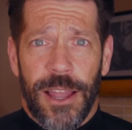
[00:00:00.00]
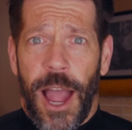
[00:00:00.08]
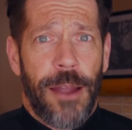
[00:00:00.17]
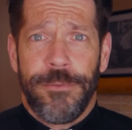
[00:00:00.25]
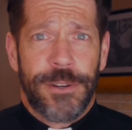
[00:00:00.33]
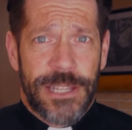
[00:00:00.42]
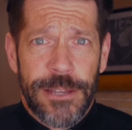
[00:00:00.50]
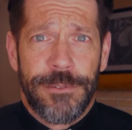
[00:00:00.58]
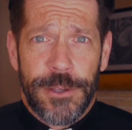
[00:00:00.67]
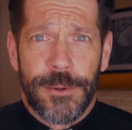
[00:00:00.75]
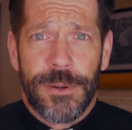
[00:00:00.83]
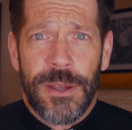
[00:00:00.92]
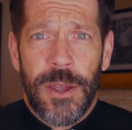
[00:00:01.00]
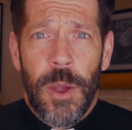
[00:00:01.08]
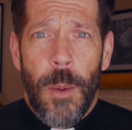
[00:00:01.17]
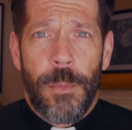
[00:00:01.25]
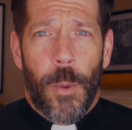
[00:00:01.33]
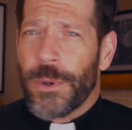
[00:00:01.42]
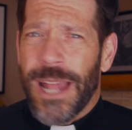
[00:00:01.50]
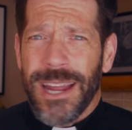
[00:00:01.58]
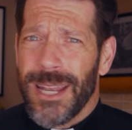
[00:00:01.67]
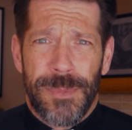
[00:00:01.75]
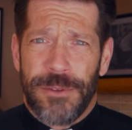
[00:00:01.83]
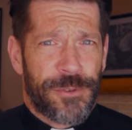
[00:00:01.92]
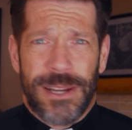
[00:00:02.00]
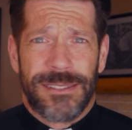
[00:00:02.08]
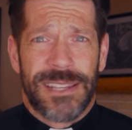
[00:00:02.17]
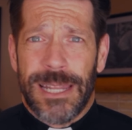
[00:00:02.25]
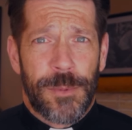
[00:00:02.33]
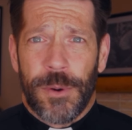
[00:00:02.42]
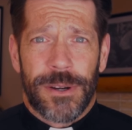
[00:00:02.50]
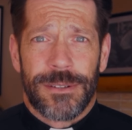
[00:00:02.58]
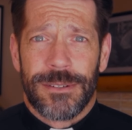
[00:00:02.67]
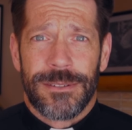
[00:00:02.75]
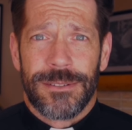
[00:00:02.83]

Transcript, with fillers: I forgive you, but we're not gonna be friends anymore.